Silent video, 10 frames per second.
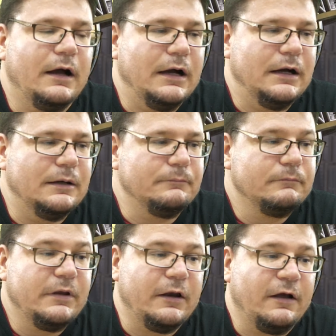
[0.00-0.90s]
um,
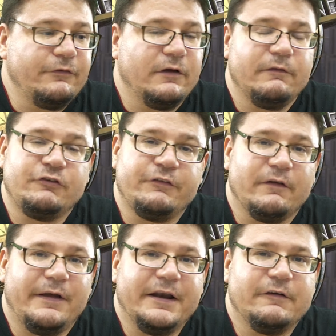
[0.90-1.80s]
and also just
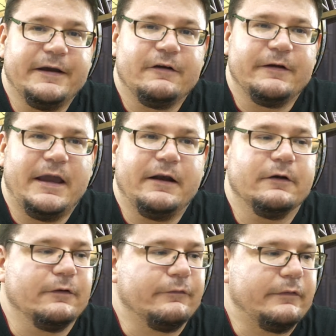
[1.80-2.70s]
a lot of great
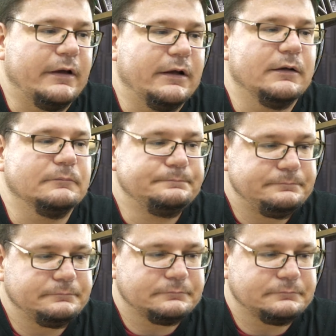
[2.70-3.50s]
creators. Um,